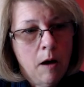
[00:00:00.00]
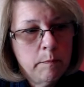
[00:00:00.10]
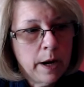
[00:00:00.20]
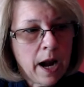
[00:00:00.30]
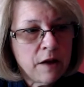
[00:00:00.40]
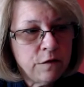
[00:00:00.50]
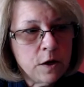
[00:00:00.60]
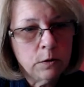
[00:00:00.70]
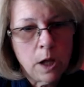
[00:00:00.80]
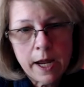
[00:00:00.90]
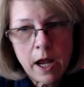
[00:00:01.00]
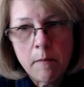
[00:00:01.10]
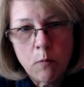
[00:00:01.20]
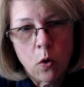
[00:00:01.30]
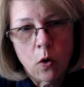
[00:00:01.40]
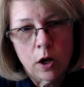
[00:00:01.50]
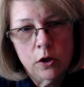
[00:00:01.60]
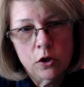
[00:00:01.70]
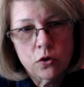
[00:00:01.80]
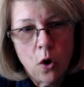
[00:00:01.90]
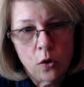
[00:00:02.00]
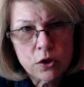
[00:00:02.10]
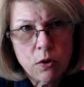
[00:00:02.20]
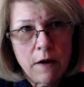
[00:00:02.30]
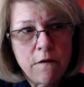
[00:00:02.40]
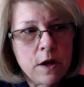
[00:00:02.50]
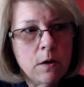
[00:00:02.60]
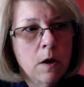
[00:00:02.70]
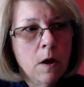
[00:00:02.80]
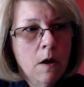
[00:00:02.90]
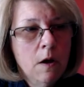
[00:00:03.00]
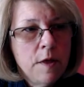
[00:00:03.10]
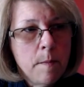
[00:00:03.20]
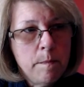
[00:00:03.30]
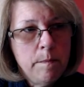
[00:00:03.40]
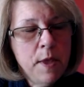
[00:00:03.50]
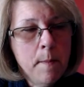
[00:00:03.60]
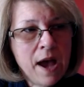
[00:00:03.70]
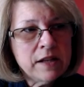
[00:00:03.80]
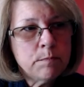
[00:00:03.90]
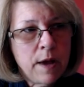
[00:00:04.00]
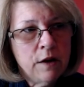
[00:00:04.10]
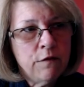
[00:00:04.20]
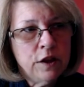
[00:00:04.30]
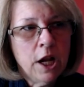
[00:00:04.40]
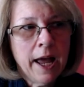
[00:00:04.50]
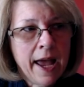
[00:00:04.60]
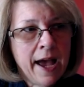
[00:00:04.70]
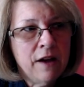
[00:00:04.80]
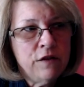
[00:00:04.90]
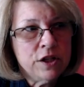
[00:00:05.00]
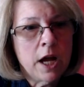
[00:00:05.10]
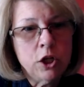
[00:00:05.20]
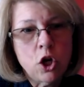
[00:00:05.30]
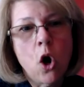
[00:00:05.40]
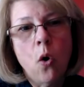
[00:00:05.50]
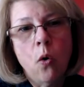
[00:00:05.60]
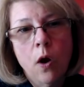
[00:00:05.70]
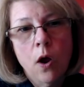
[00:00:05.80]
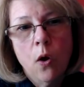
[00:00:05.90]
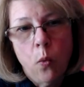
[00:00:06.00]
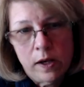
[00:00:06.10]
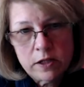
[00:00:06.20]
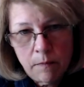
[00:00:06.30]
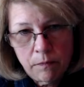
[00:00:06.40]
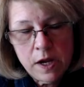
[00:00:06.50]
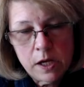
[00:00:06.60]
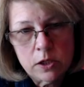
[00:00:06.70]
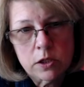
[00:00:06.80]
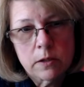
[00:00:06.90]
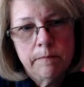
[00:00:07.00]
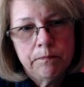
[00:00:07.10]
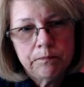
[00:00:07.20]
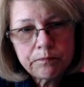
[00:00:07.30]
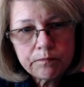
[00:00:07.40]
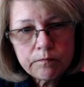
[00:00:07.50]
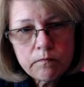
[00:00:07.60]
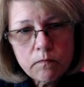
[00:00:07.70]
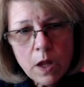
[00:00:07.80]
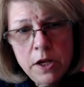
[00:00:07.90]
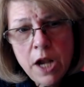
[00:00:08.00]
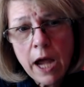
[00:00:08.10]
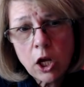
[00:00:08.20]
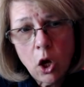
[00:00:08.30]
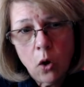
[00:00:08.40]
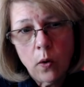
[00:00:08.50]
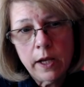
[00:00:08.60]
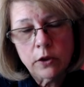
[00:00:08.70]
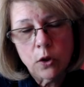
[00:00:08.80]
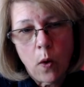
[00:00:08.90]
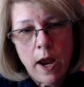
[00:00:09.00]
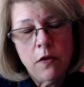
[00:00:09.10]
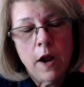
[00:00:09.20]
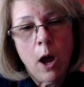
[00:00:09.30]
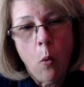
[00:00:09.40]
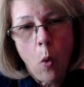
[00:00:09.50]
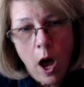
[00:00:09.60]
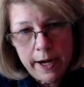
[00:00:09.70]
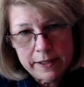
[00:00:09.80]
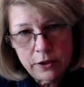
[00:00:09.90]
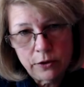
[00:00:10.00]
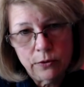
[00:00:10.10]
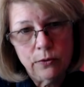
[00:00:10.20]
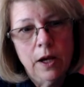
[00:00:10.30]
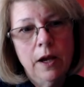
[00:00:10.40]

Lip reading: But I feel like I'm more in control. So I feel the best benefit that I have is I know when something is not going the way that I want it to.